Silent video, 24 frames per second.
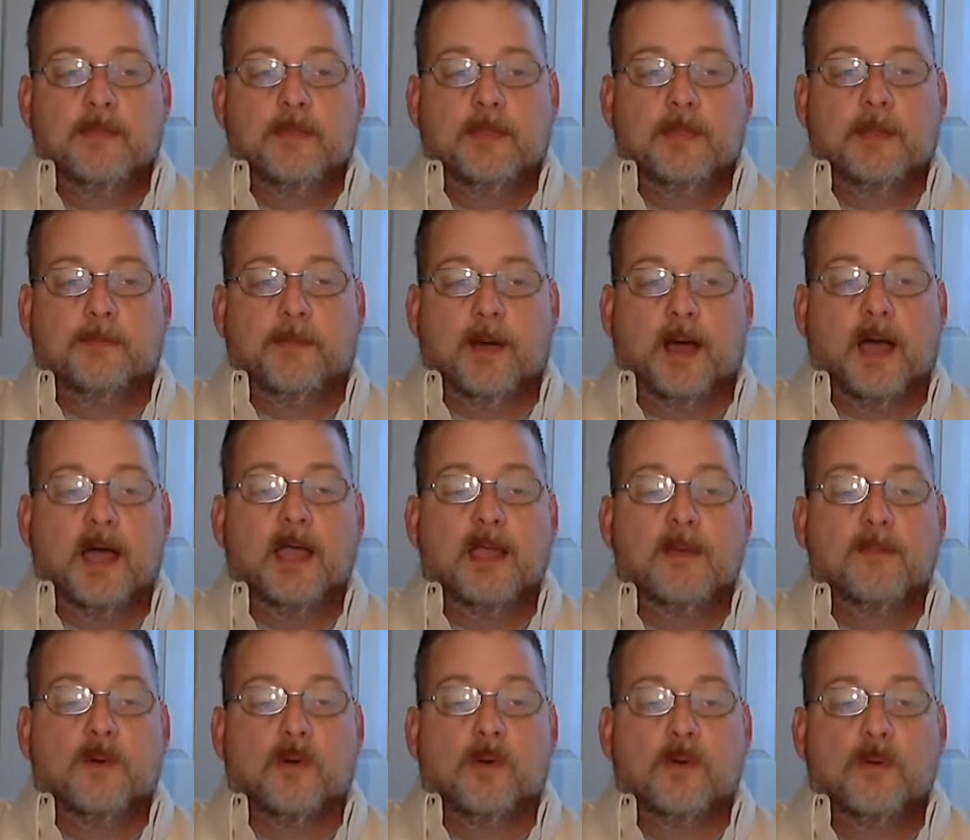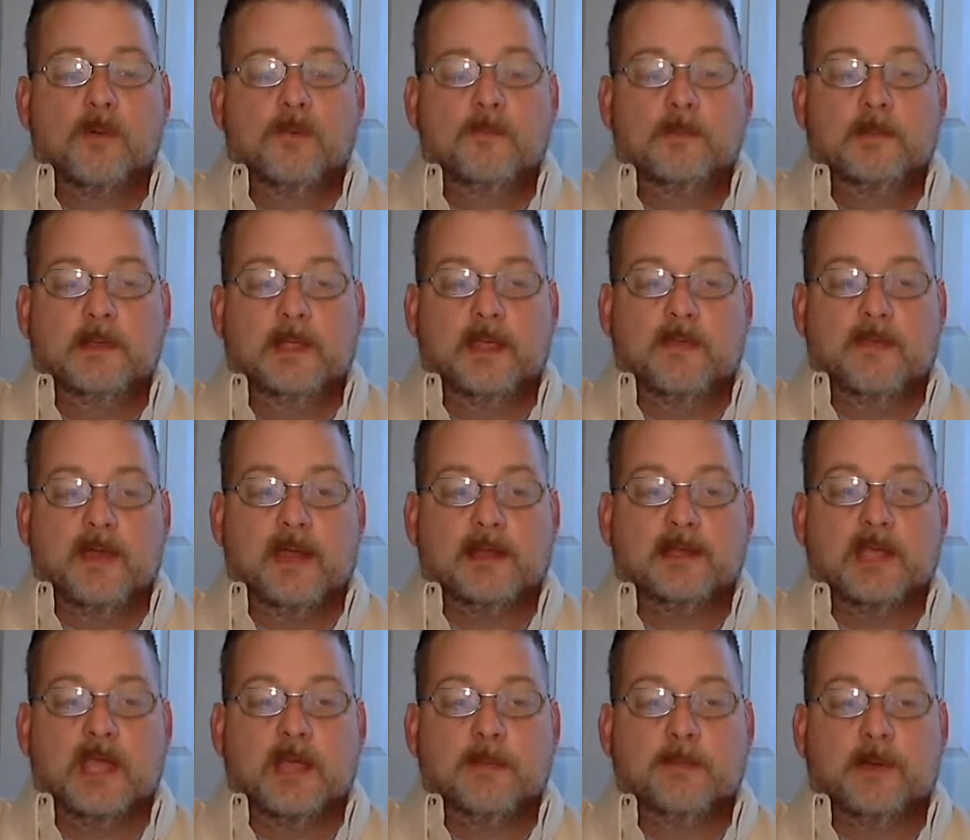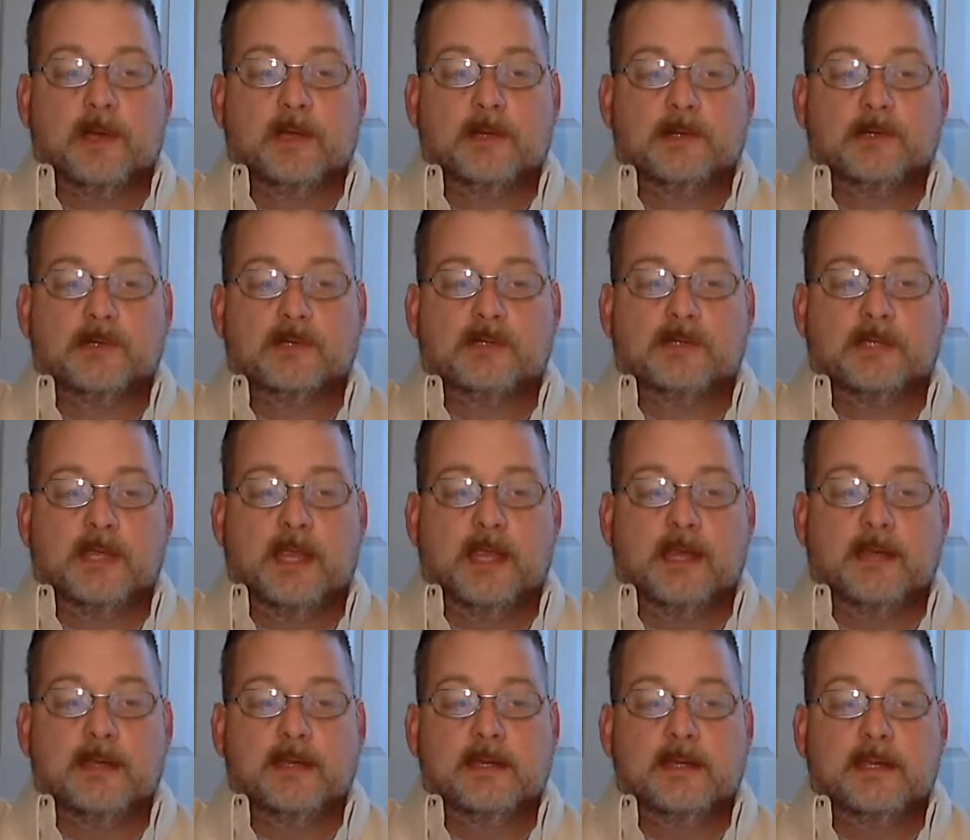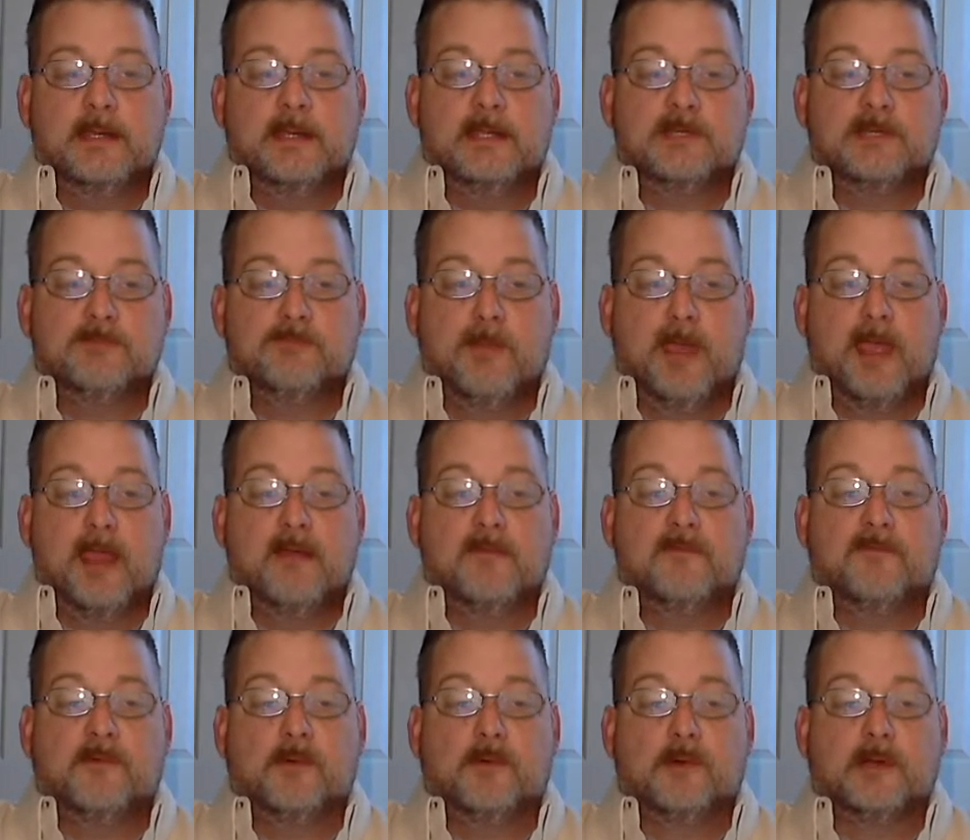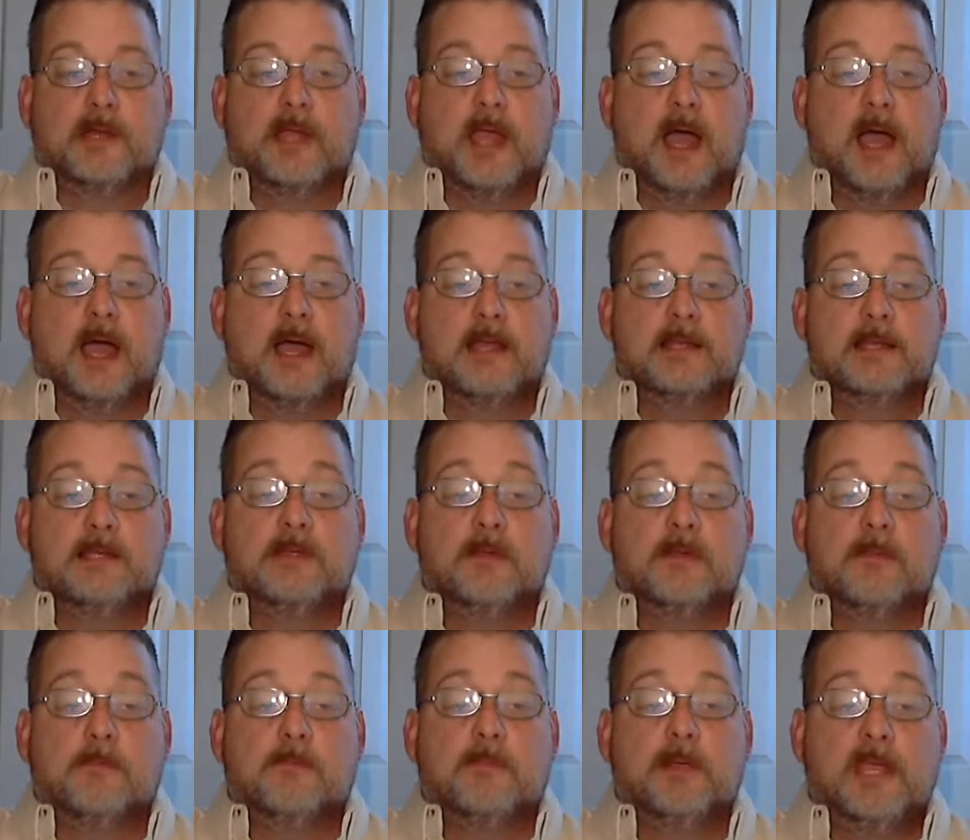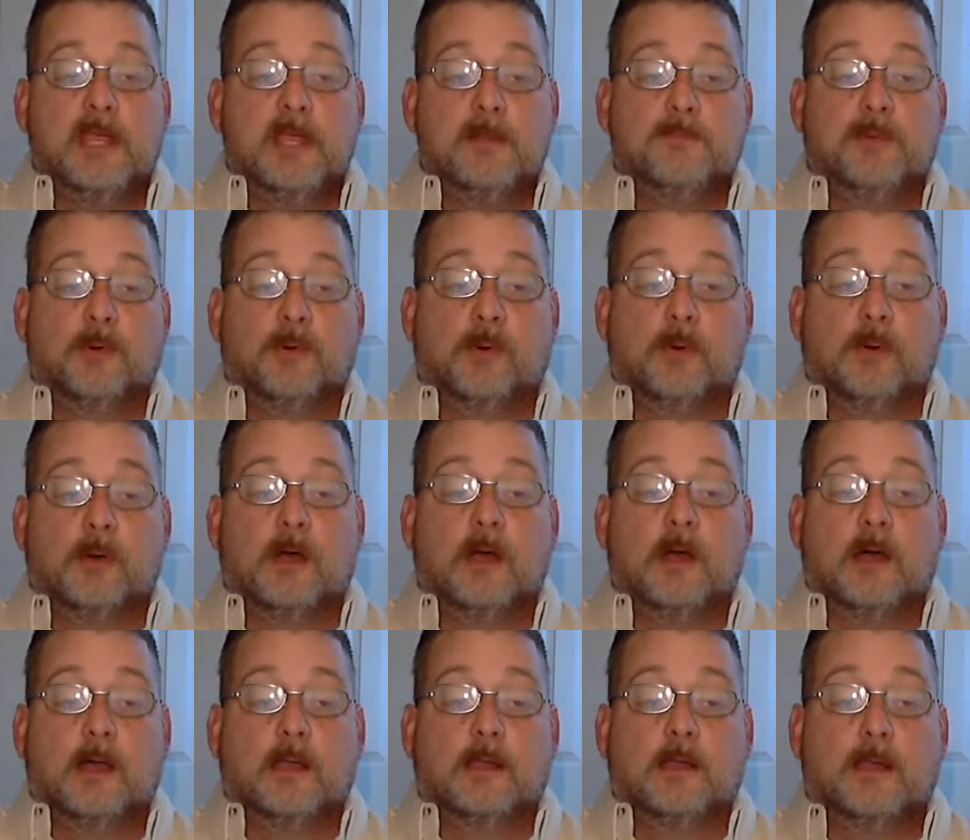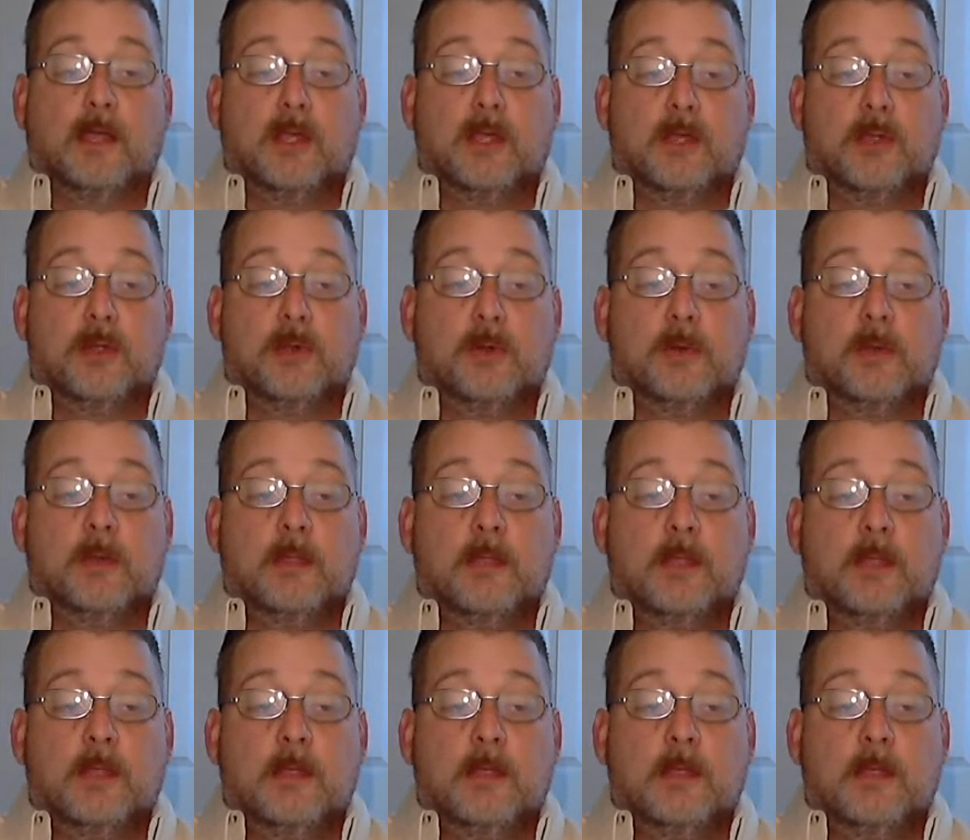the Bible and that type of understanding is meant for God's people alone.